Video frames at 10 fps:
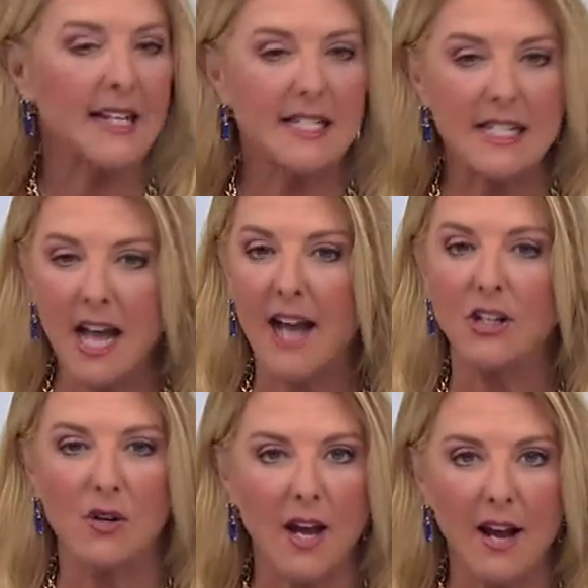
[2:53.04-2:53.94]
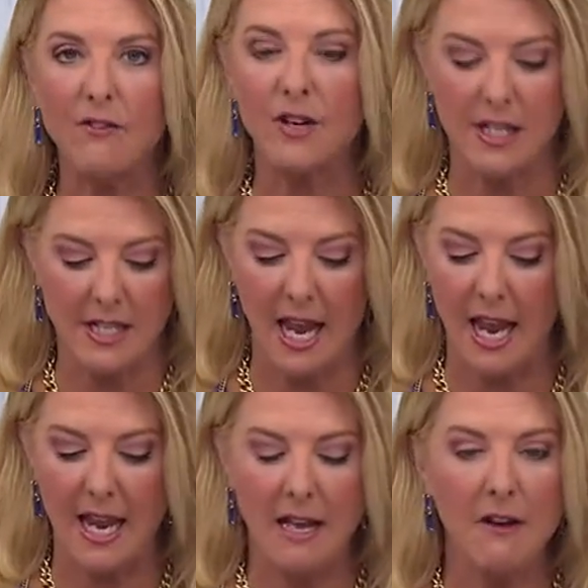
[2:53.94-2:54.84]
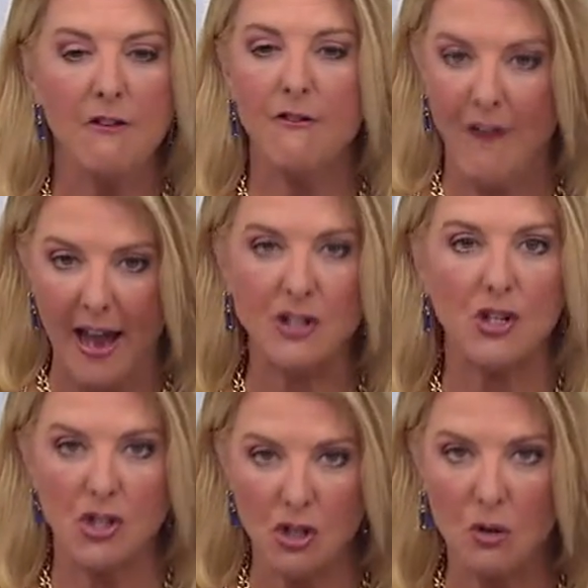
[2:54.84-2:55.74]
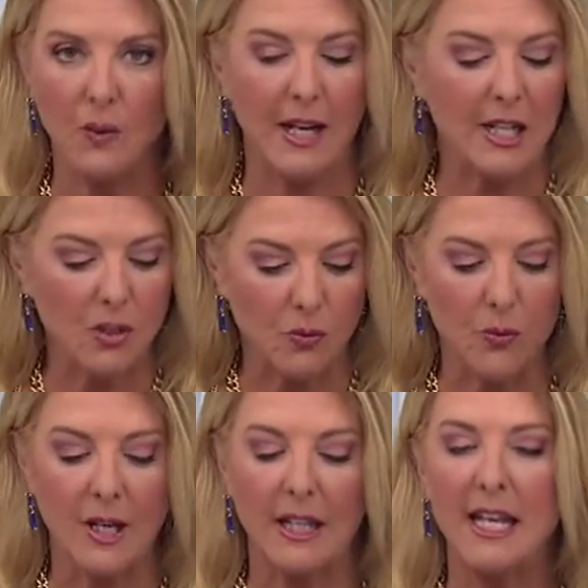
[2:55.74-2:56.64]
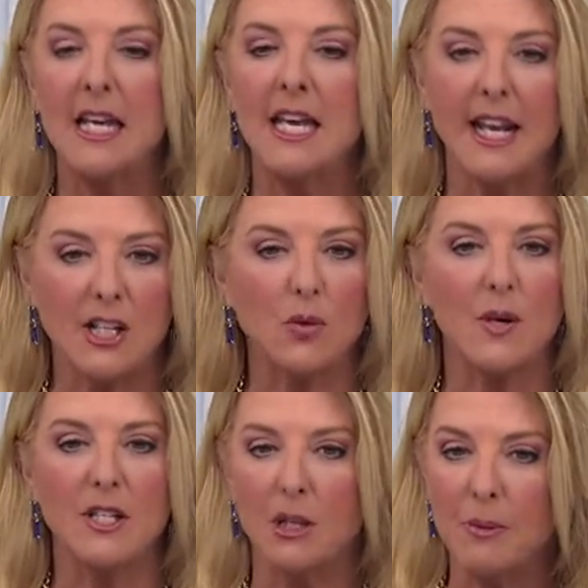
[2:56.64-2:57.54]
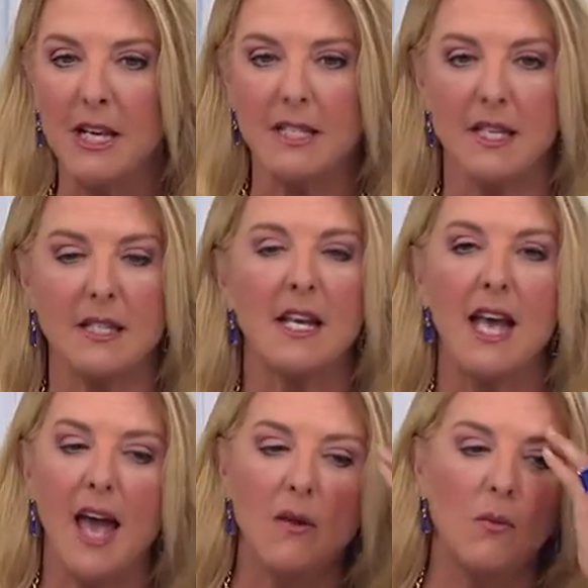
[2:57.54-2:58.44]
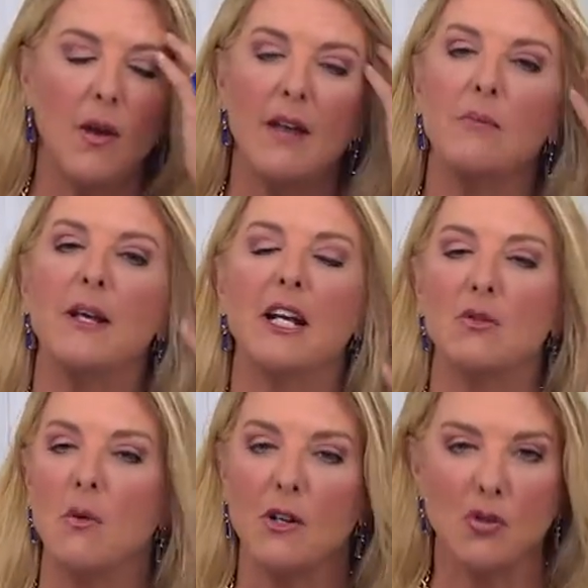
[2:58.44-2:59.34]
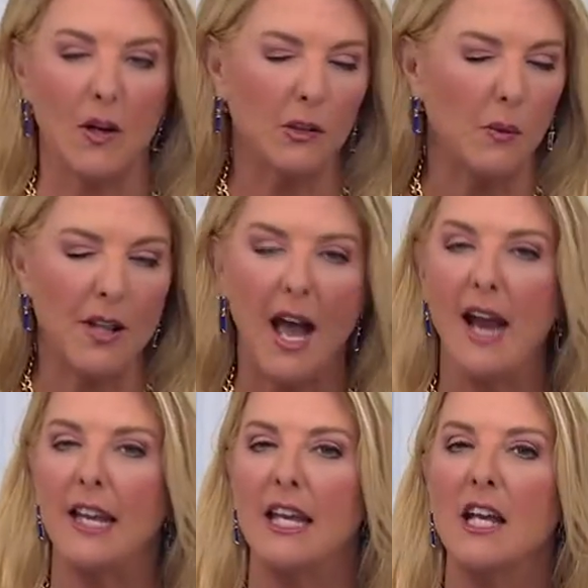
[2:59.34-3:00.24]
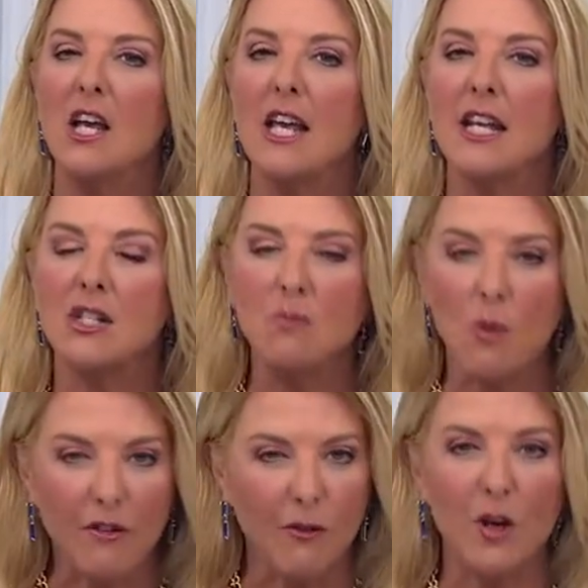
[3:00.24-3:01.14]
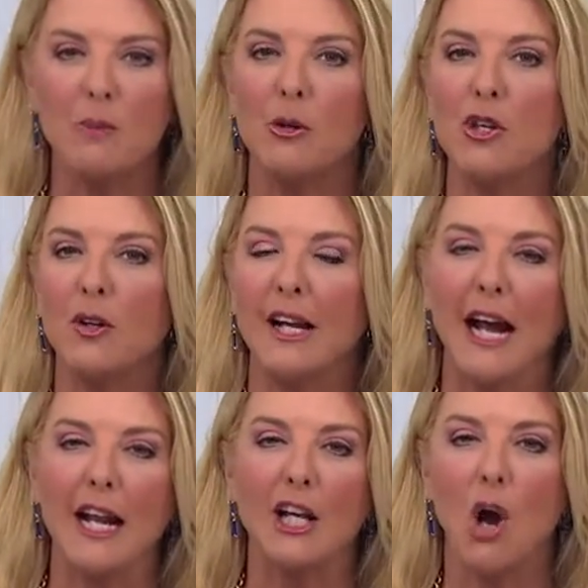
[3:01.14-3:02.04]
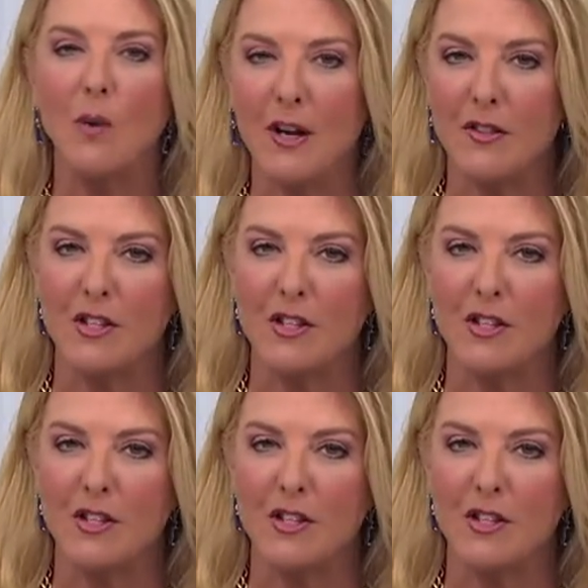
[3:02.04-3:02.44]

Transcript: and it's yeah. not your everyday fashion jewelry. It's really exquisite pieces. And, and because we work directly with Heidi, it's more affordable. You can kind of go into